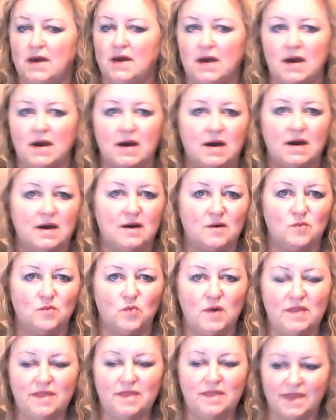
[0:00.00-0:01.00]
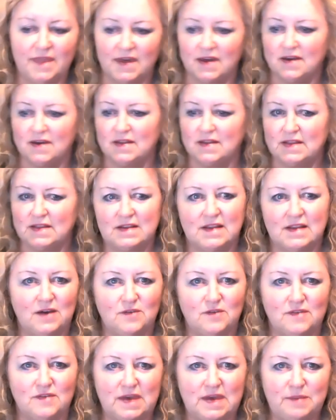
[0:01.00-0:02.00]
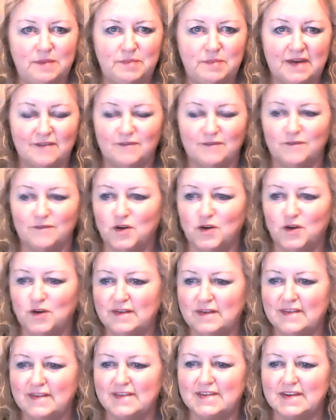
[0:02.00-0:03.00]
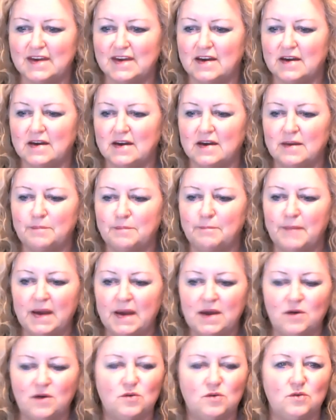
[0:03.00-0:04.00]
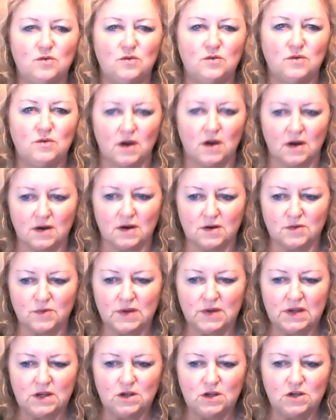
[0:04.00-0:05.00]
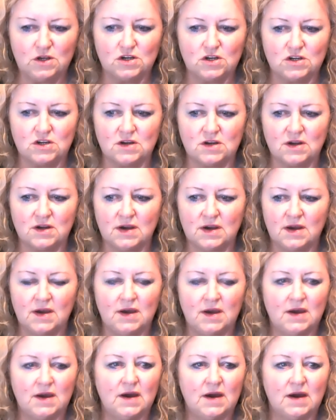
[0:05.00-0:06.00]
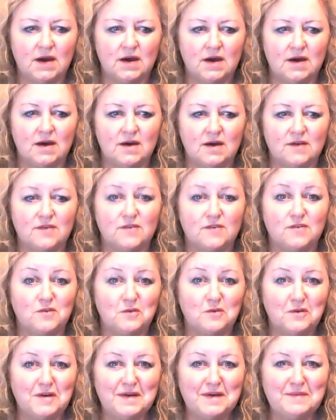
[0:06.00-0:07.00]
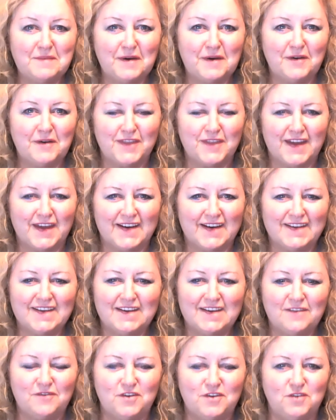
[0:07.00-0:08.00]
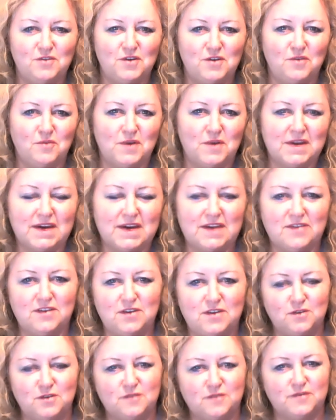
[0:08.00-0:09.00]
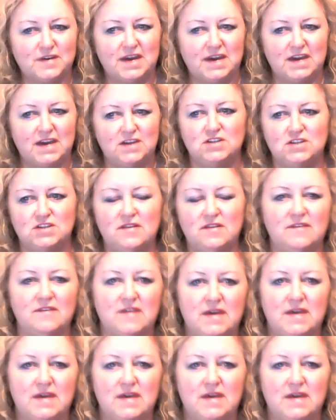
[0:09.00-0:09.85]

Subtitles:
One thing, a little housekeeping first, Michael Hartridge, sorry about that. If you don't want to get the notifications,